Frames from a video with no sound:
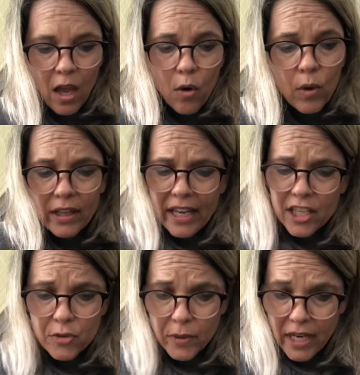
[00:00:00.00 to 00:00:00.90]
While
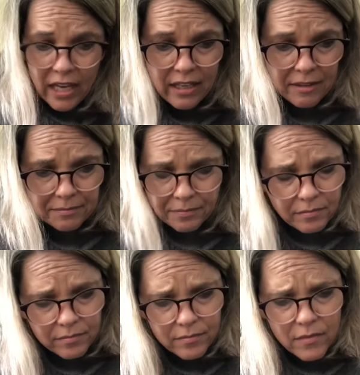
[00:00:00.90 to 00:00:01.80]
Antoinette
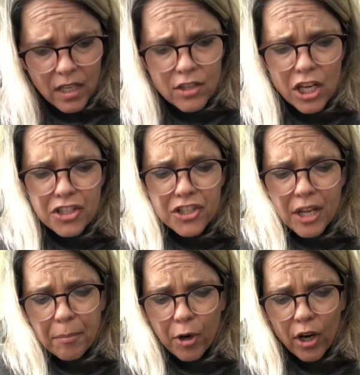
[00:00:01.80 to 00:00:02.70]
touched
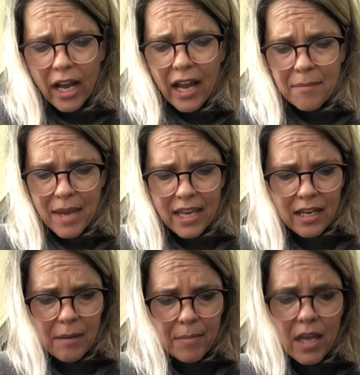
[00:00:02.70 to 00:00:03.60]
up her eye
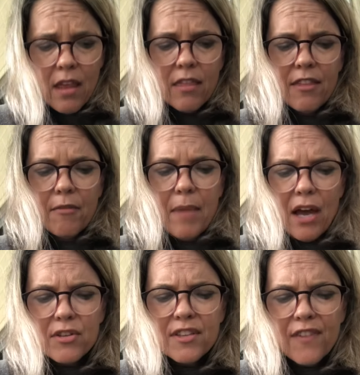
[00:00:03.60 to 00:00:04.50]
makeup, the
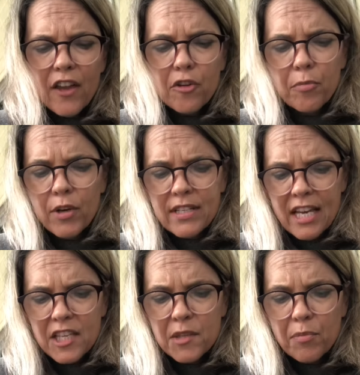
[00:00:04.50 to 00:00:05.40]
mouse father put
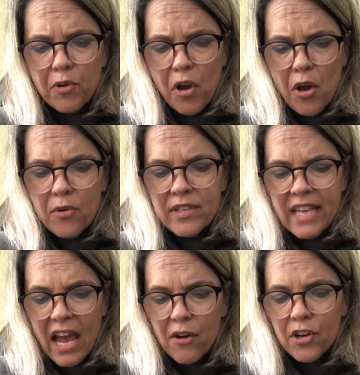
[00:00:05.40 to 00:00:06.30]
Despereaux
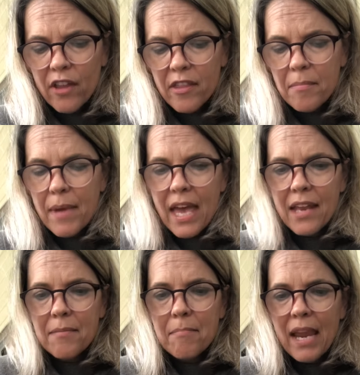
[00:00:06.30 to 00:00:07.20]
down on the
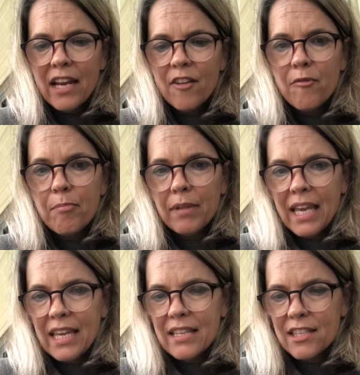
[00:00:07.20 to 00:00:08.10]
bed made of
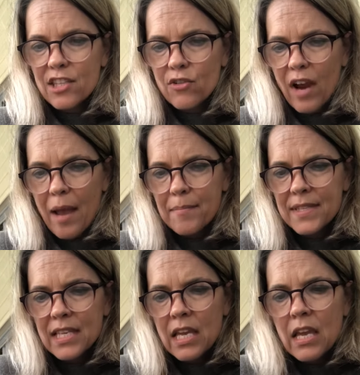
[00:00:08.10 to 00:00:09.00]
blanket
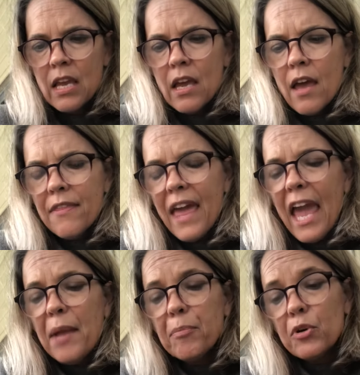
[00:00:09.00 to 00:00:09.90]
scraps. The
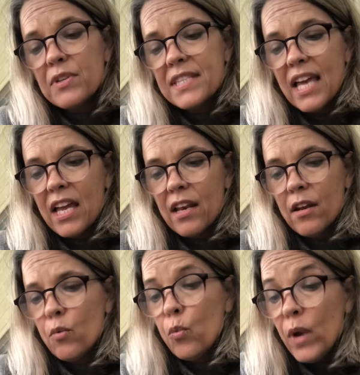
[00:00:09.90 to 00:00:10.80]
April
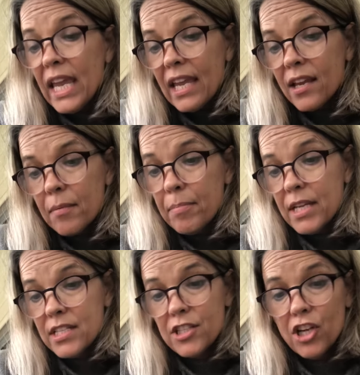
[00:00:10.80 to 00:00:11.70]
sun, weak
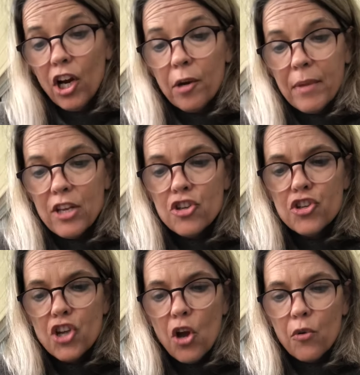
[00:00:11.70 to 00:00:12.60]
but determined,
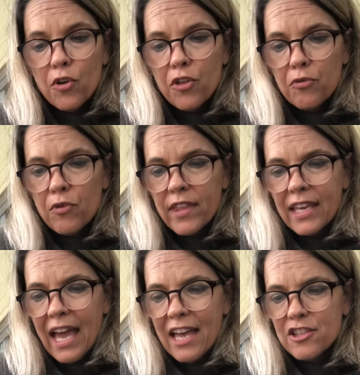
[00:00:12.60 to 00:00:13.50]
shone through the
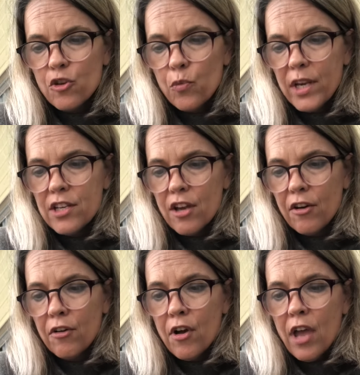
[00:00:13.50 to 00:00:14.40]
castle
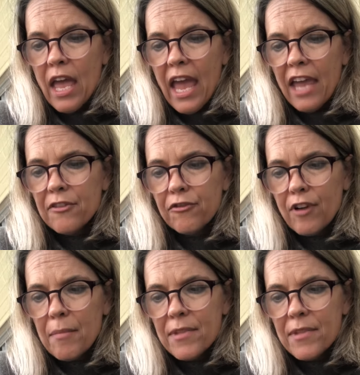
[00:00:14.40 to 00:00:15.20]
window and from